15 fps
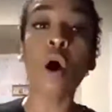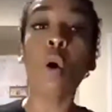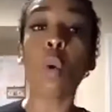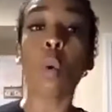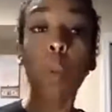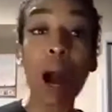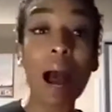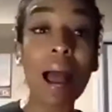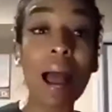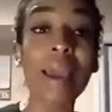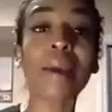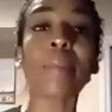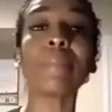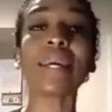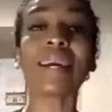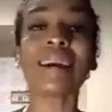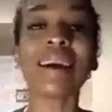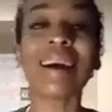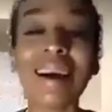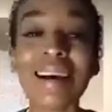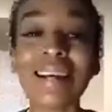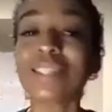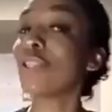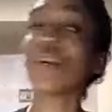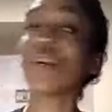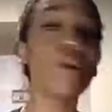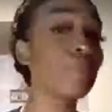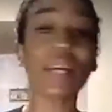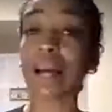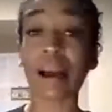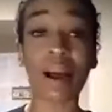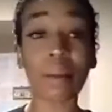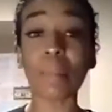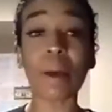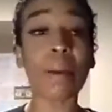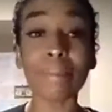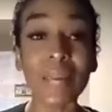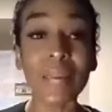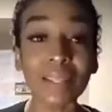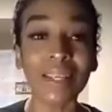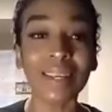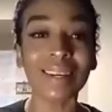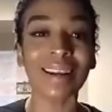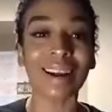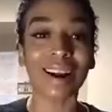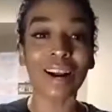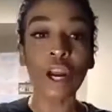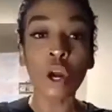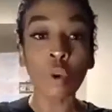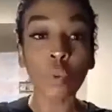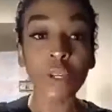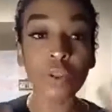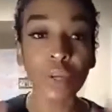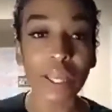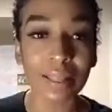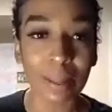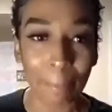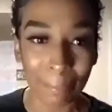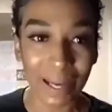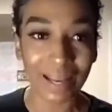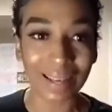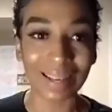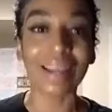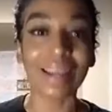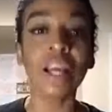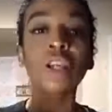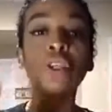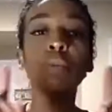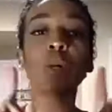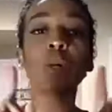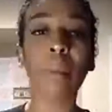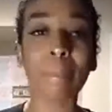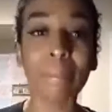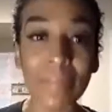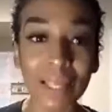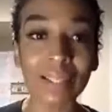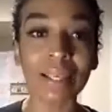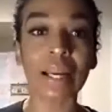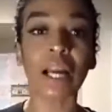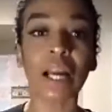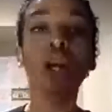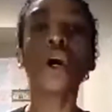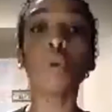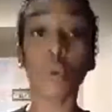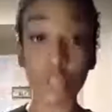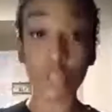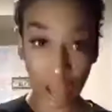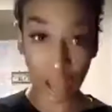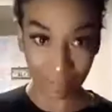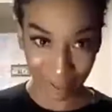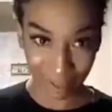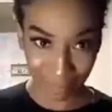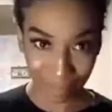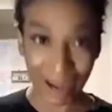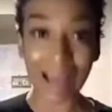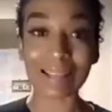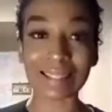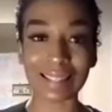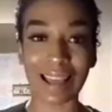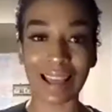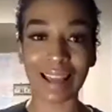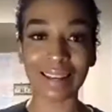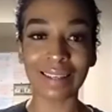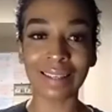Why? Because you don't become a millionaire when you get the money. You become a millionaire when you have the mindset.